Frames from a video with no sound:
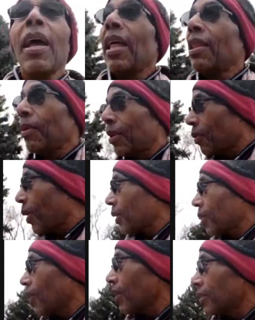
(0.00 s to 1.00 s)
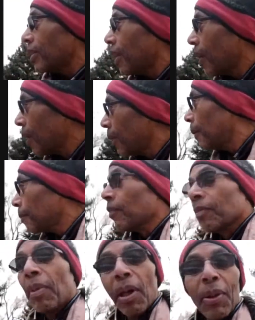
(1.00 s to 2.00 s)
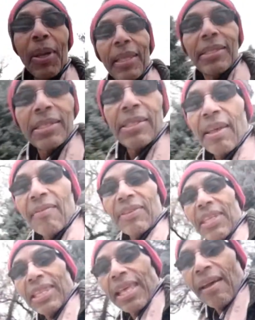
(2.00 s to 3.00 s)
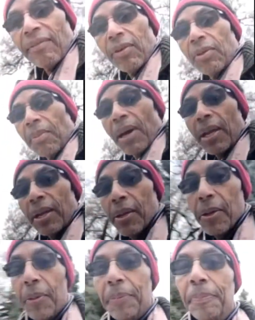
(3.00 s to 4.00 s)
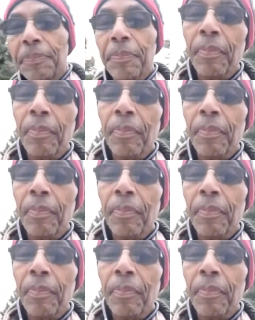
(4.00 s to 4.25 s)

and you can walk across it. By the way, this is 17th Avenue in Monaco.